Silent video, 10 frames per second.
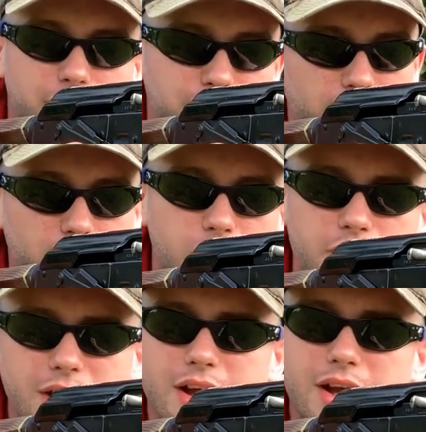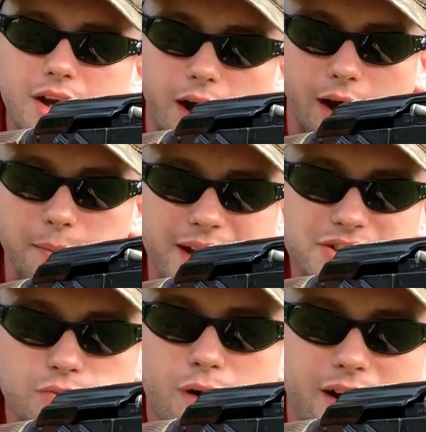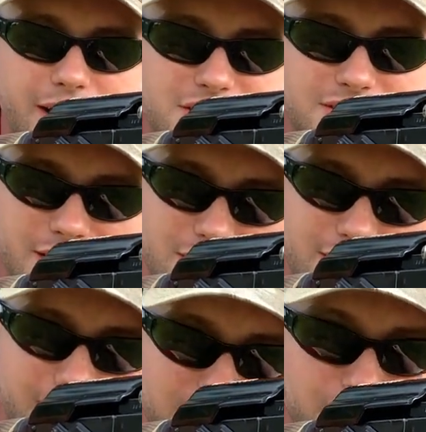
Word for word: the prone. Um, that's why I say that